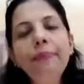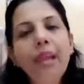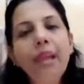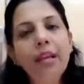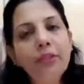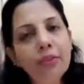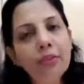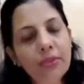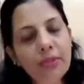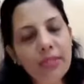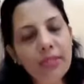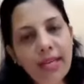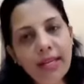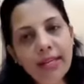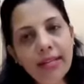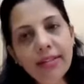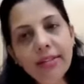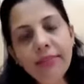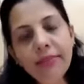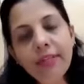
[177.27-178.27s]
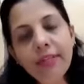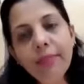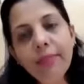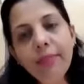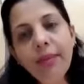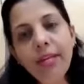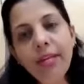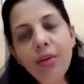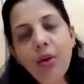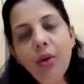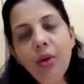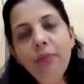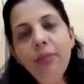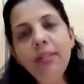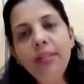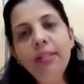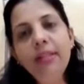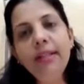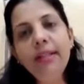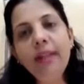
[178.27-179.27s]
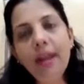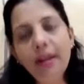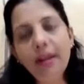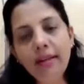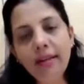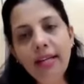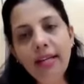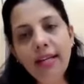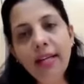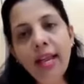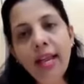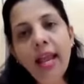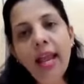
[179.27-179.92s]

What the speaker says: associated with periorbital darkening.